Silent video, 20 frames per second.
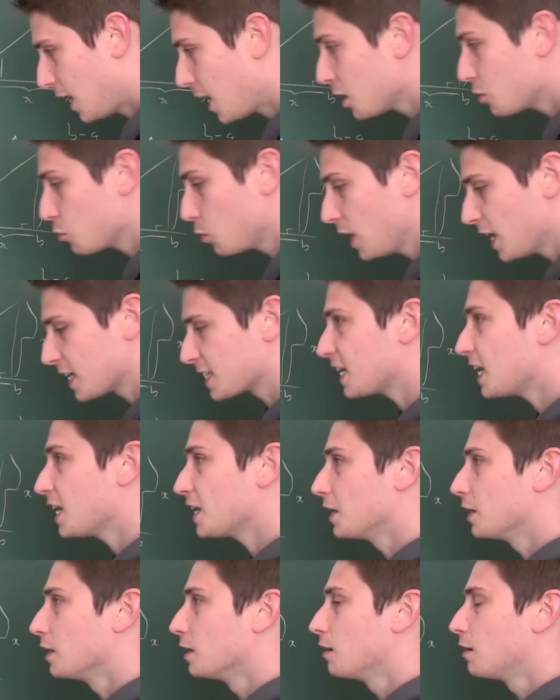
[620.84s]
and we are
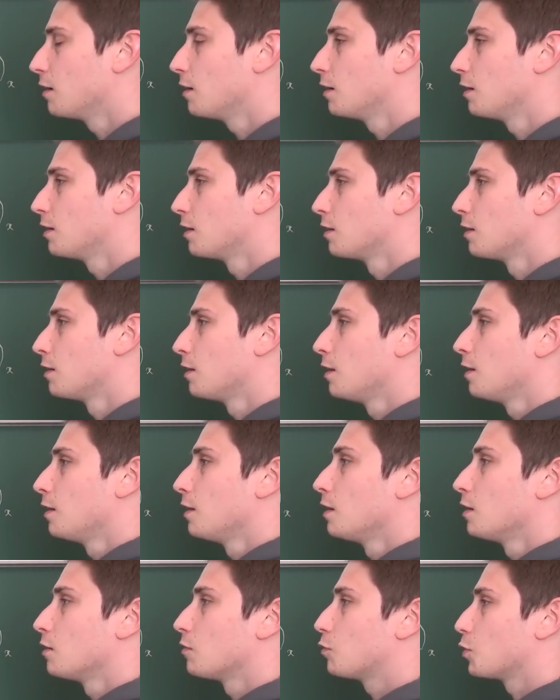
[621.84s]
done.
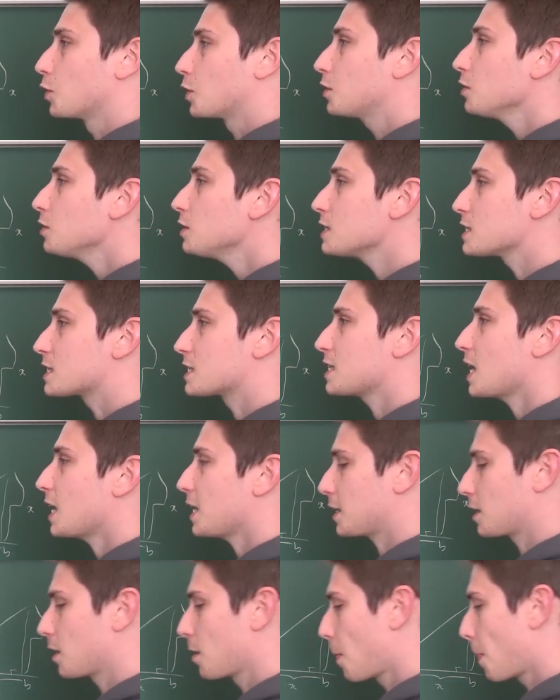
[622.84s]
For goodness
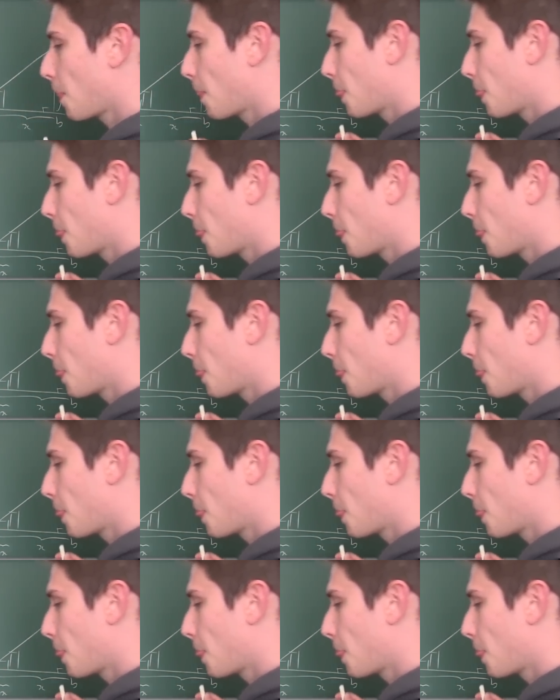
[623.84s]
sake.